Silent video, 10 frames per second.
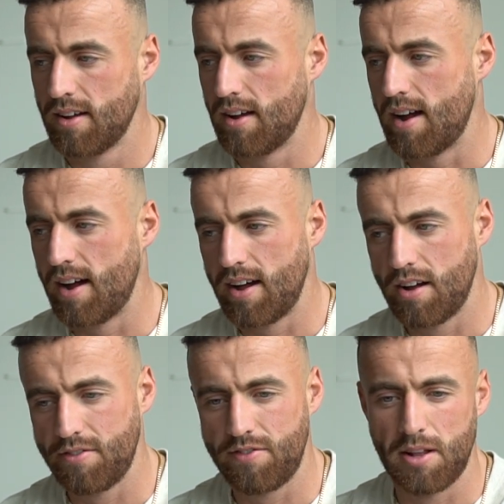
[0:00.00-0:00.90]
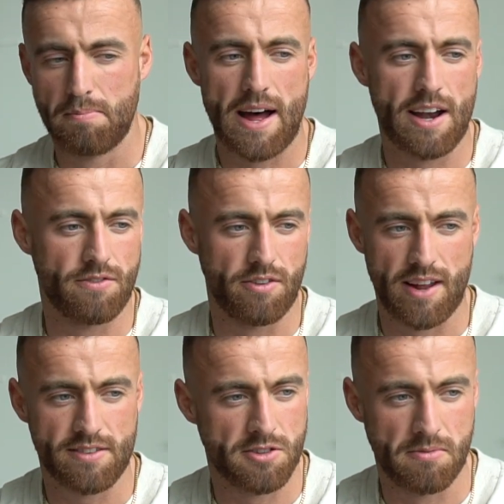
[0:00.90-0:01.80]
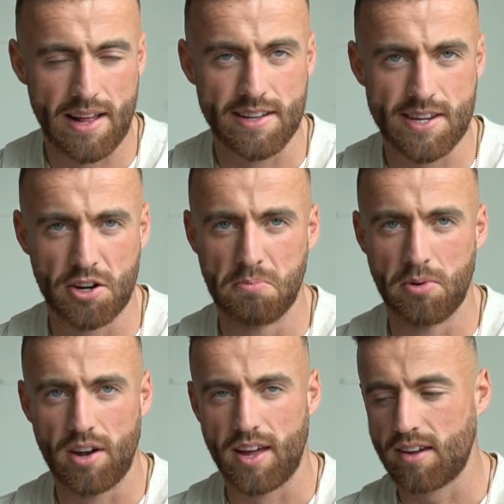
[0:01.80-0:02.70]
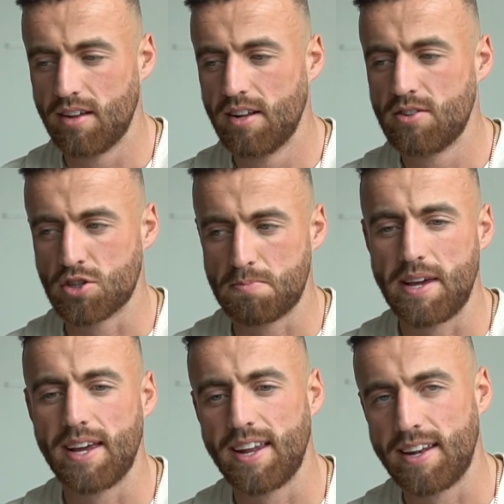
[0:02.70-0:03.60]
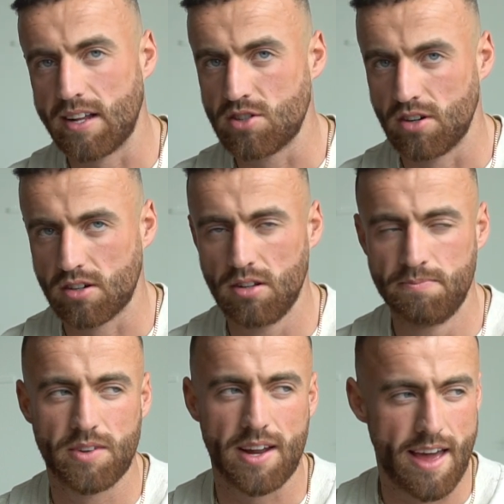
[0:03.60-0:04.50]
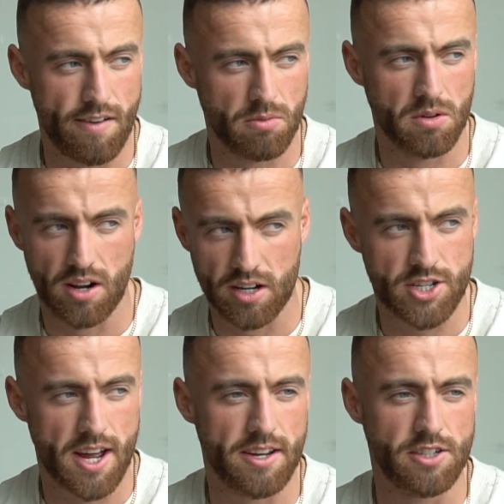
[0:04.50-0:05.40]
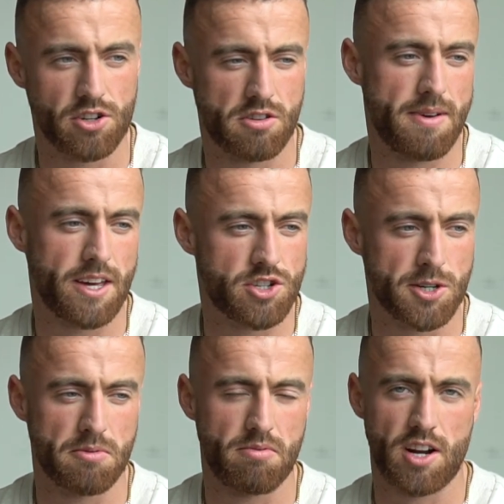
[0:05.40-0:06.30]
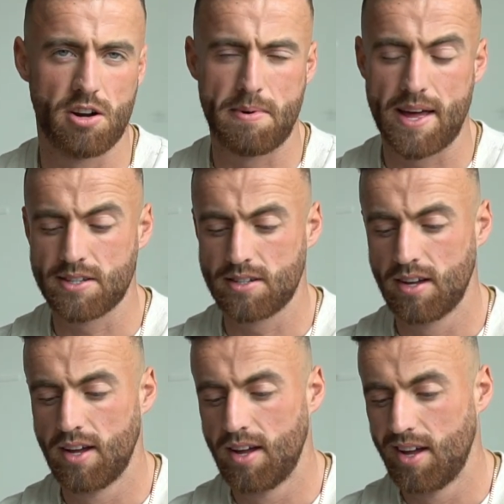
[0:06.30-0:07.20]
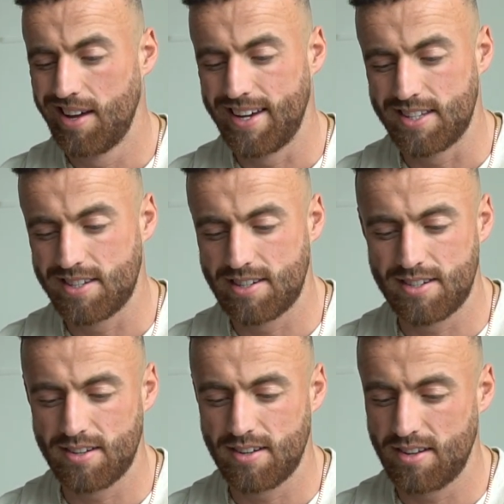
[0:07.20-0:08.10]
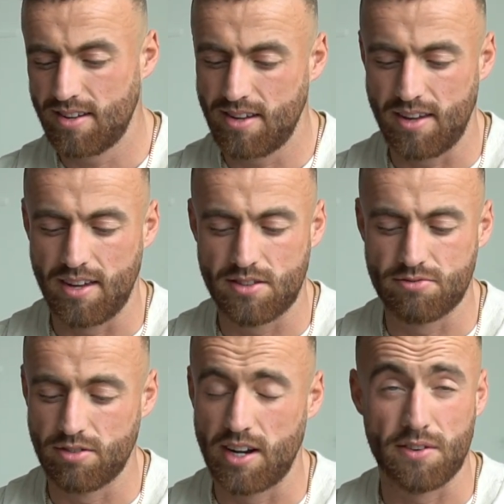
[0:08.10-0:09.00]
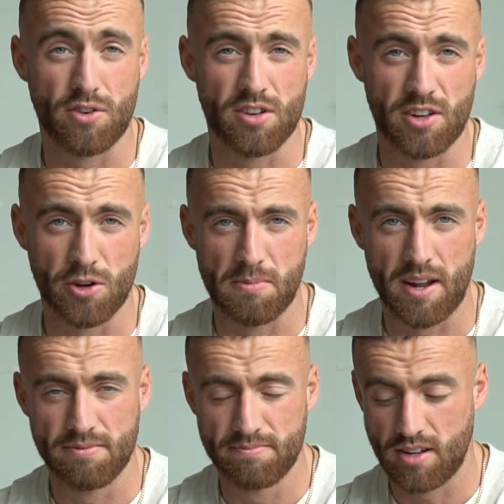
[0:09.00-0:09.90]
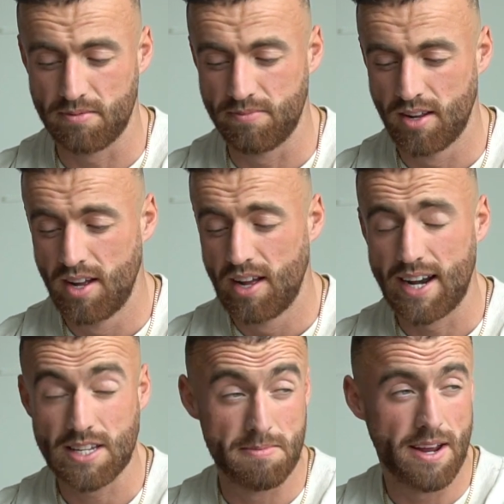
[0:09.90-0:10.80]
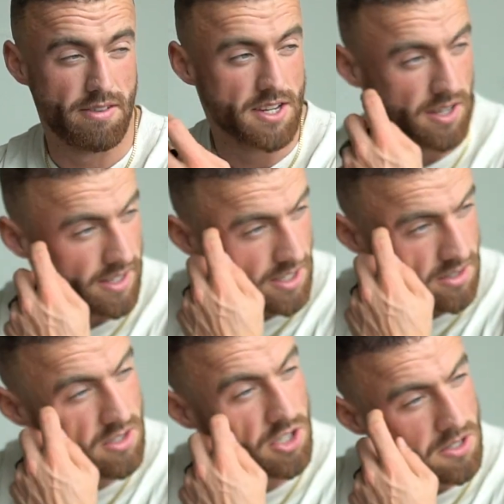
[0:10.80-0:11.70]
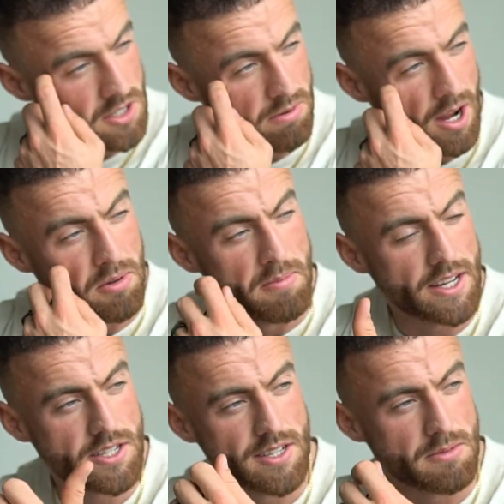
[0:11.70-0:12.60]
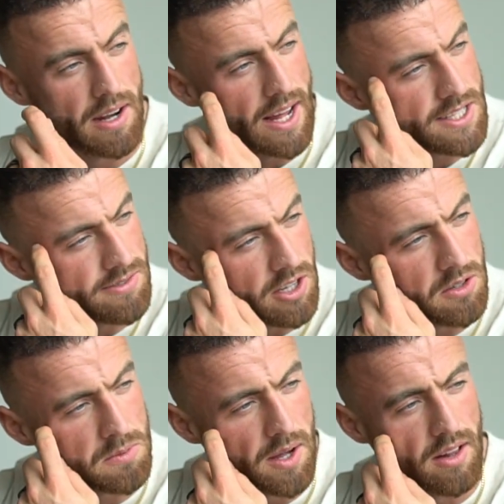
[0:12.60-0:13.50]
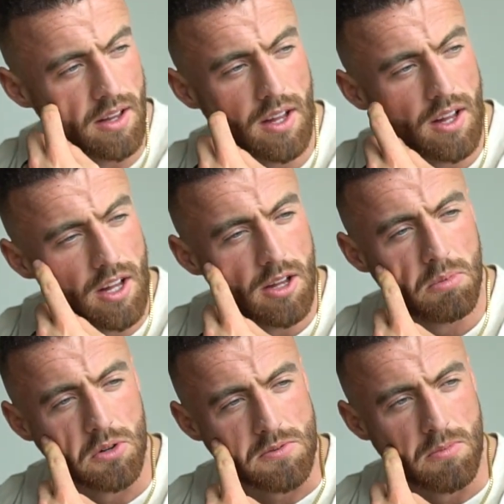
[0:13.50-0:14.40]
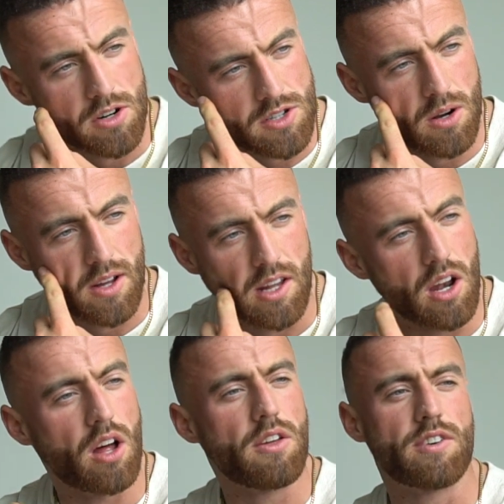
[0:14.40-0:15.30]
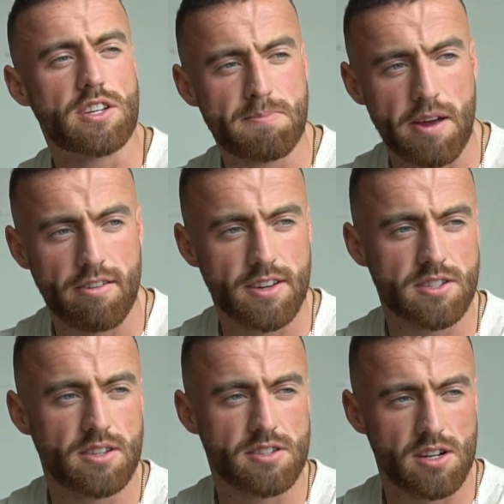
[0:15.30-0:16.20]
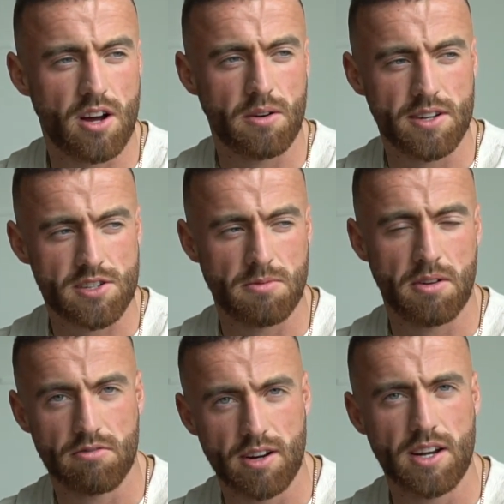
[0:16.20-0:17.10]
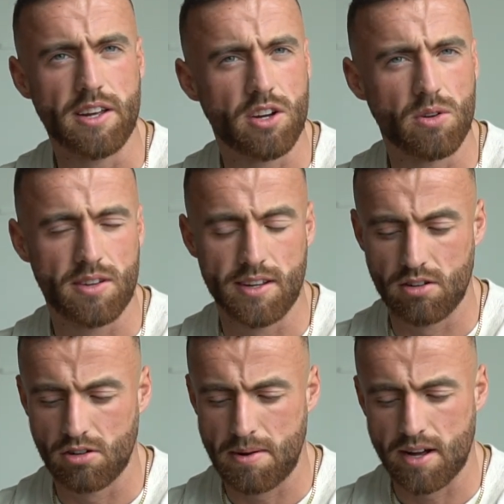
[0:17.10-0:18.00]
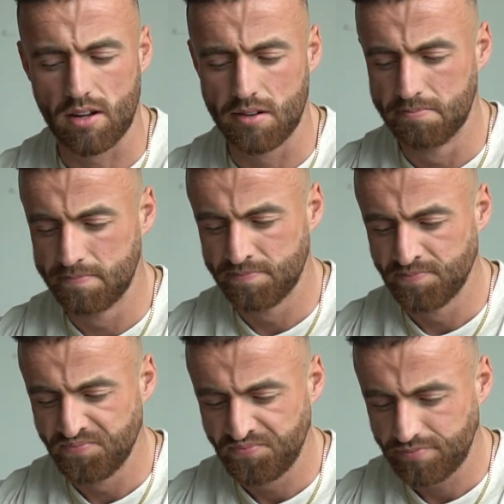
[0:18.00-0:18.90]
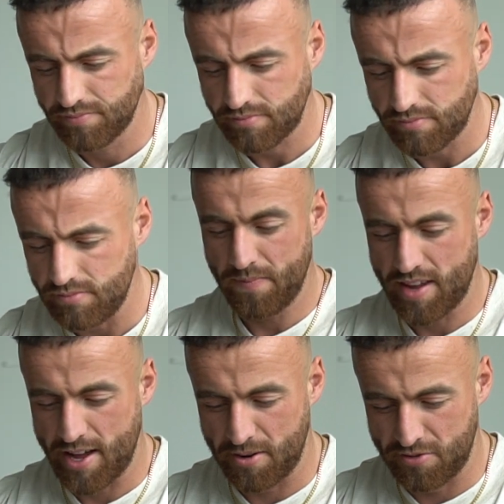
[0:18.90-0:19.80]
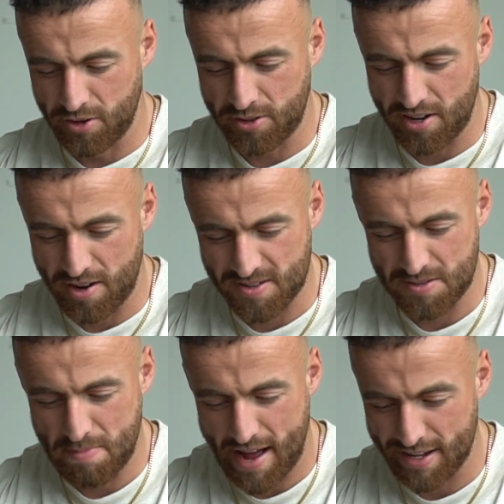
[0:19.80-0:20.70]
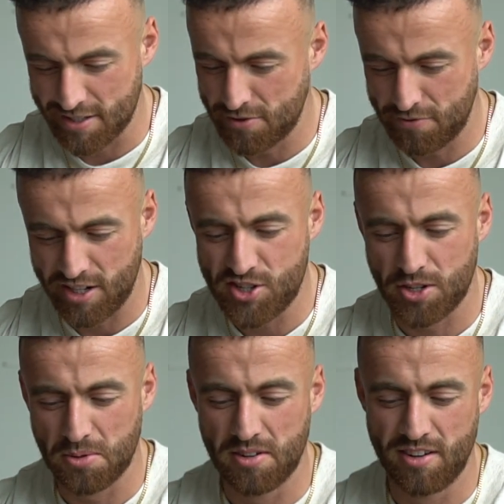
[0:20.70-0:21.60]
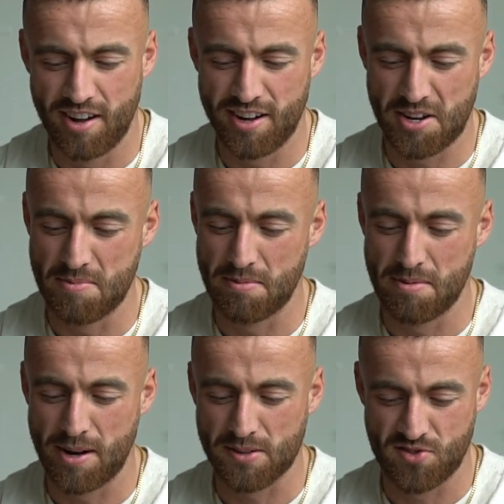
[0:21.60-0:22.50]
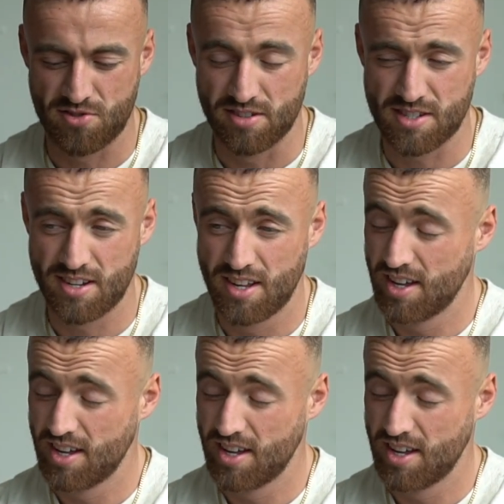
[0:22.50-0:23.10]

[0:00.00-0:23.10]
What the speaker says: I feel bad if I've left someone else out, but like just being in that circle and everyone kind of checking each other, making sure we're bringing our best, it's really fucking cool, man. And that's the main reason I did choose to prep. I mentioned this in my last video as well, but it was more so like the life experience, because I know this is going to be a really cool thing to look back on. How the fuck did those pants fit you? Talking about my post and trunks.